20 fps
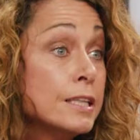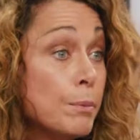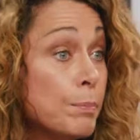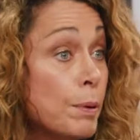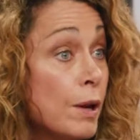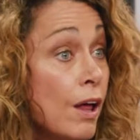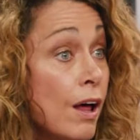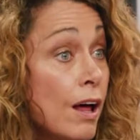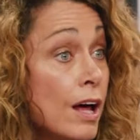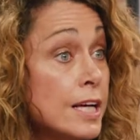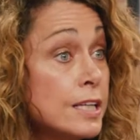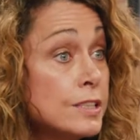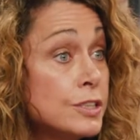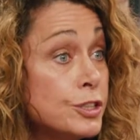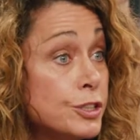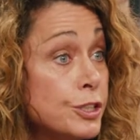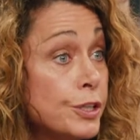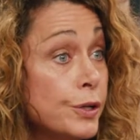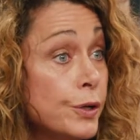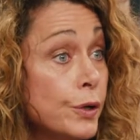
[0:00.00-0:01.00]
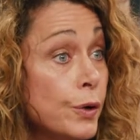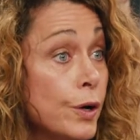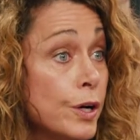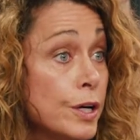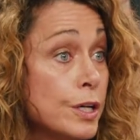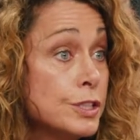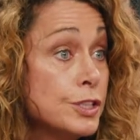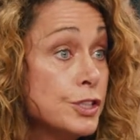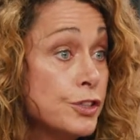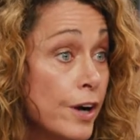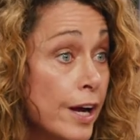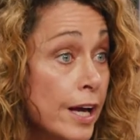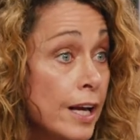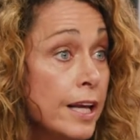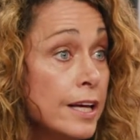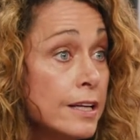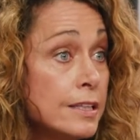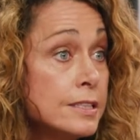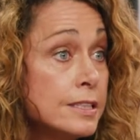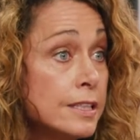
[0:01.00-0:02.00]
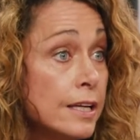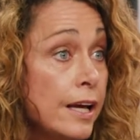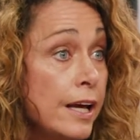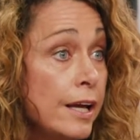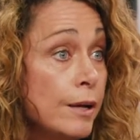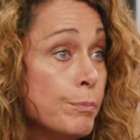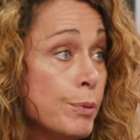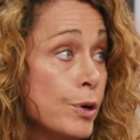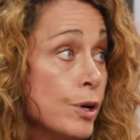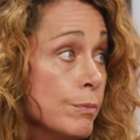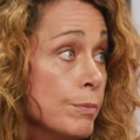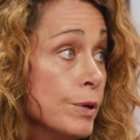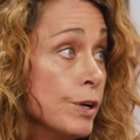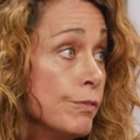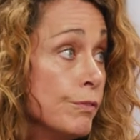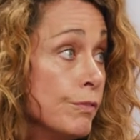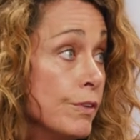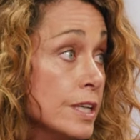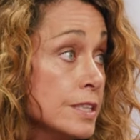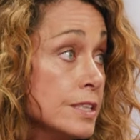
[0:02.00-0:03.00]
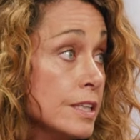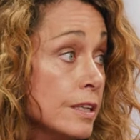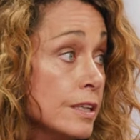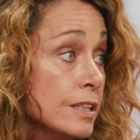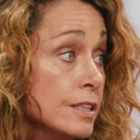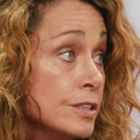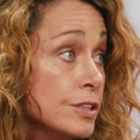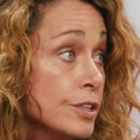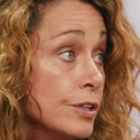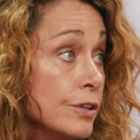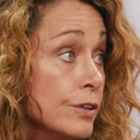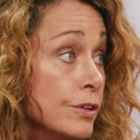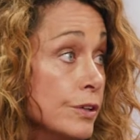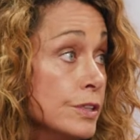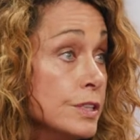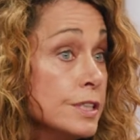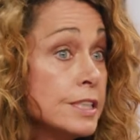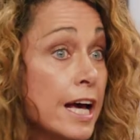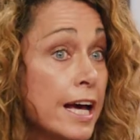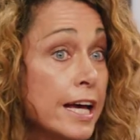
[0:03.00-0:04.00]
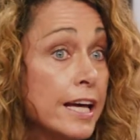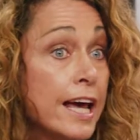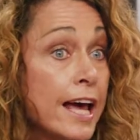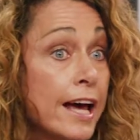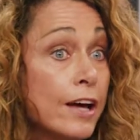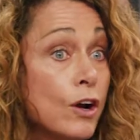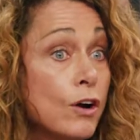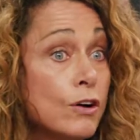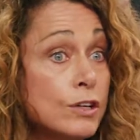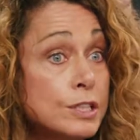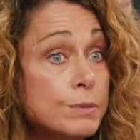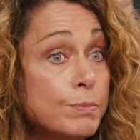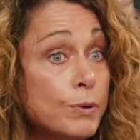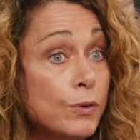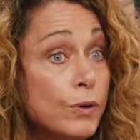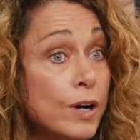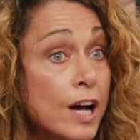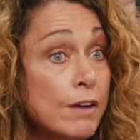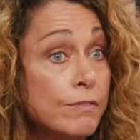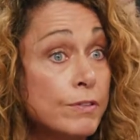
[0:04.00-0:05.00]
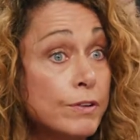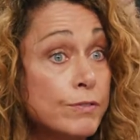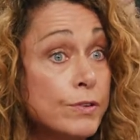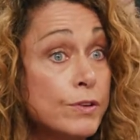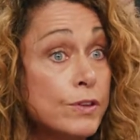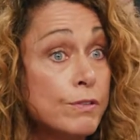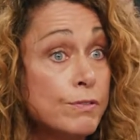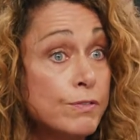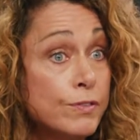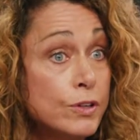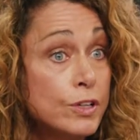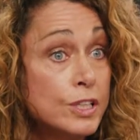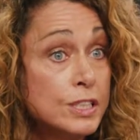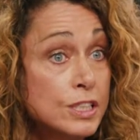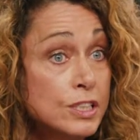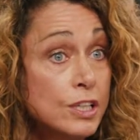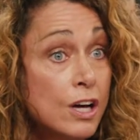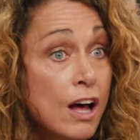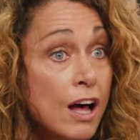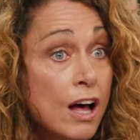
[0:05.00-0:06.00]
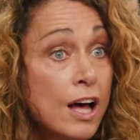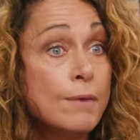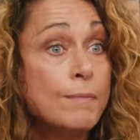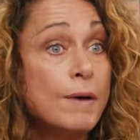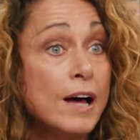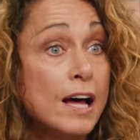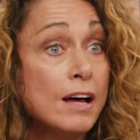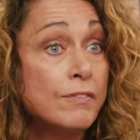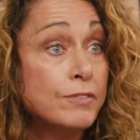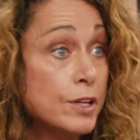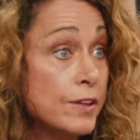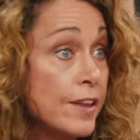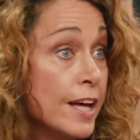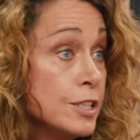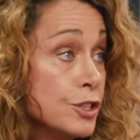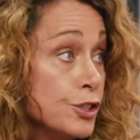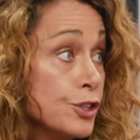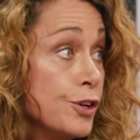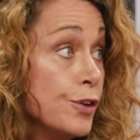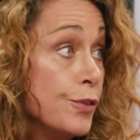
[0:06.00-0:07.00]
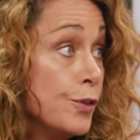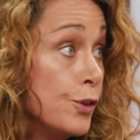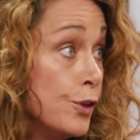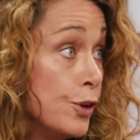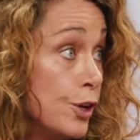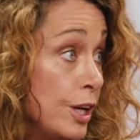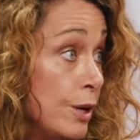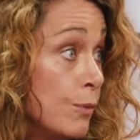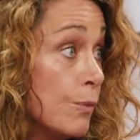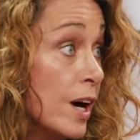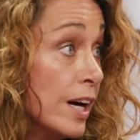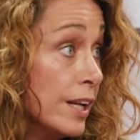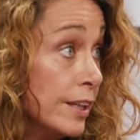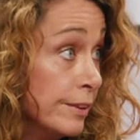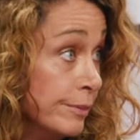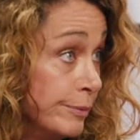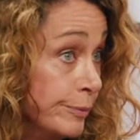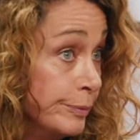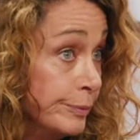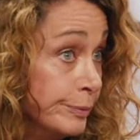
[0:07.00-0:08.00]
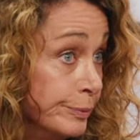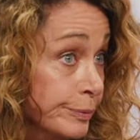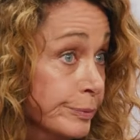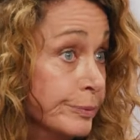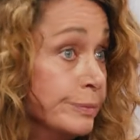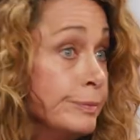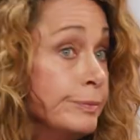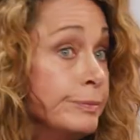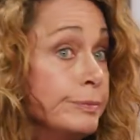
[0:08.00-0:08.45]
applies to Australians and permanent residents who take out hospital cover for the first time after they turn 31. Okay.